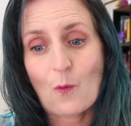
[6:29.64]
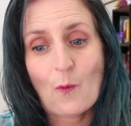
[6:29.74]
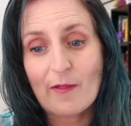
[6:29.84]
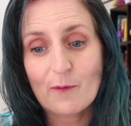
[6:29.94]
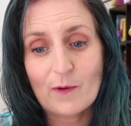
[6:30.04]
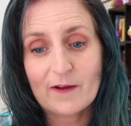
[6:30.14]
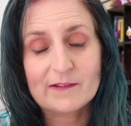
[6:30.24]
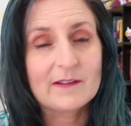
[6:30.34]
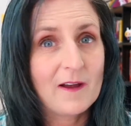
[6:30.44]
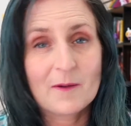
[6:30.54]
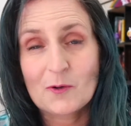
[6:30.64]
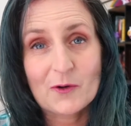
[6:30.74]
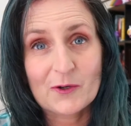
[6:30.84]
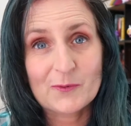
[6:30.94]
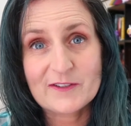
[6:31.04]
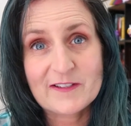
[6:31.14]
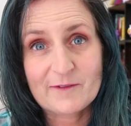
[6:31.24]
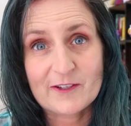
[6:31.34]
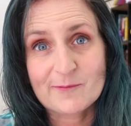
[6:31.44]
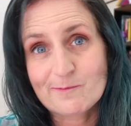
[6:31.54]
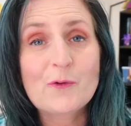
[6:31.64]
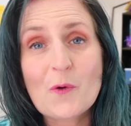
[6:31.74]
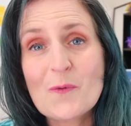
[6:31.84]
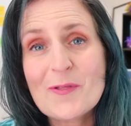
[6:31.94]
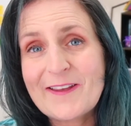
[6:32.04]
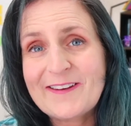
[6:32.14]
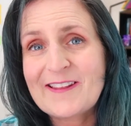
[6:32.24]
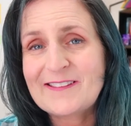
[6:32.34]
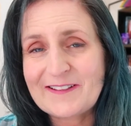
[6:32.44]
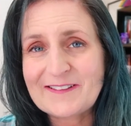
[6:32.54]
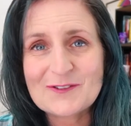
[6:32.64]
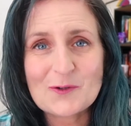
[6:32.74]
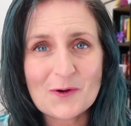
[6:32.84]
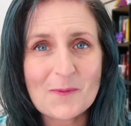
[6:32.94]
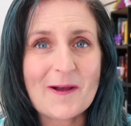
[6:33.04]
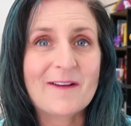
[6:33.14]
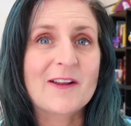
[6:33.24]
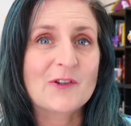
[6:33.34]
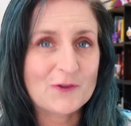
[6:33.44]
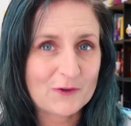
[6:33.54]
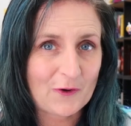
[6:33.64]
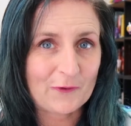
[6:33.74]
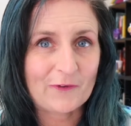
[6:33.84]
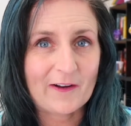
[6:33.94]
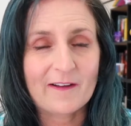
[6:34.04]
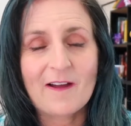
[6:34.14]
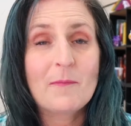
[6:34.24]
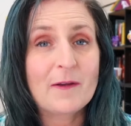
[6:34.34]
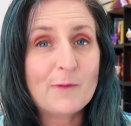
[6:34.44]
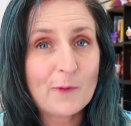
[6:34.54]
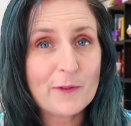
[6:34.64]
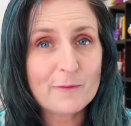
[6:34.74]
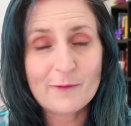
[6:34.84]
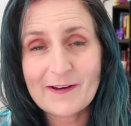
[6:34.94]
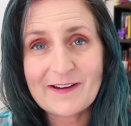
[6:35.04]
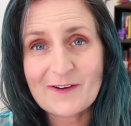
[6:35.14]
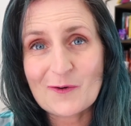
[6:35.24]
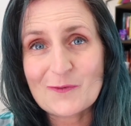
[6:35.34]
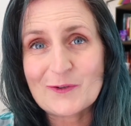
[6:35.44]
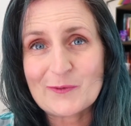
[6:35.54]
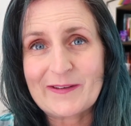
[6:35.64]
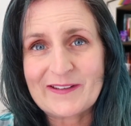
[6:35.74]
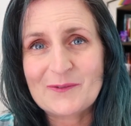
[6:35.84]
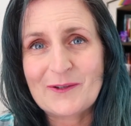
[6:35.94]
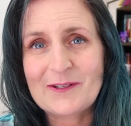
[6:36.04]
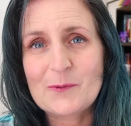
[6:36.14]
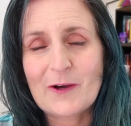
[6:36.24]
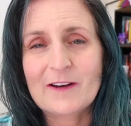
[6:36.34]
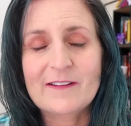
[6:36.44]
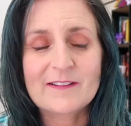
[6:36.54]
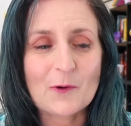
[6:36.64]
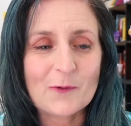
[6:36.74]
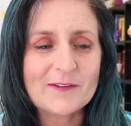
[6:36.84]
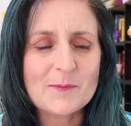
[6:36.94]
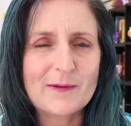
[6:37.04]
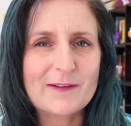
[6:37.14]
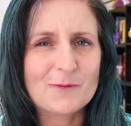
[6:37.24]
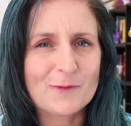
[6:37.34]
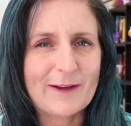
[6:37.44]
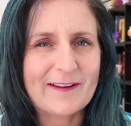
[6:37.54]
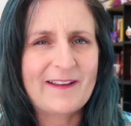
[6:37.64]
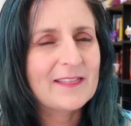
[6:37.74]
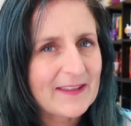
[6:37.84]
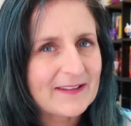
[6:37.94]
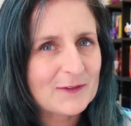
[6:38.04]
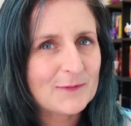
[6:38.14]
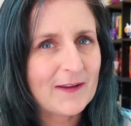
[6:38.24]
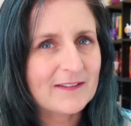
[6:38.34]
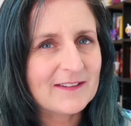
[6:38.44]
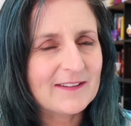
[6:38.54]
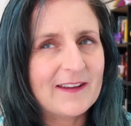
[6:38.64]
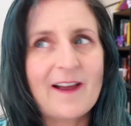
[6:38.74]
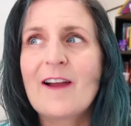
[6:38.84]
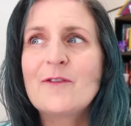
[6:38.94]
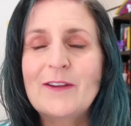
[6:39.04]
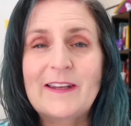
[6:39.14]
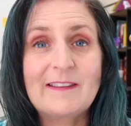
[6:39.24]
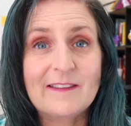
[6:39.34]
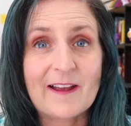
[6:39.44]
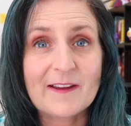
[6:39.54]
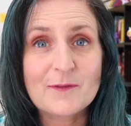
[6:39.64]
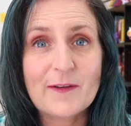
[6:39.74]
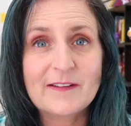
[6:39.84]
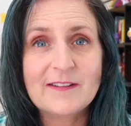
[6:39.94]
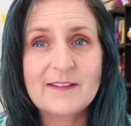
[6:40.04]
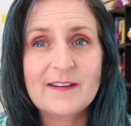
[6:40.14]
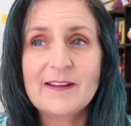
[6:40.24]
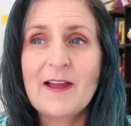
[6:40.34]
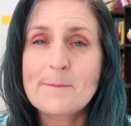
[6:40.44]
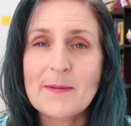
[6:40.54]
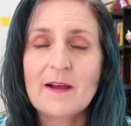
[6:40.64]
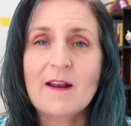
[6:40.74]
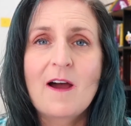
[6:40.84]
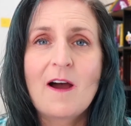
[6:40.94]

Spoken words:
or otherwise I'm not going to achieve it. So then let's talk about genre. My 4th reading goal for 2021 is going to be to read less fantasy. I really like fantasy, but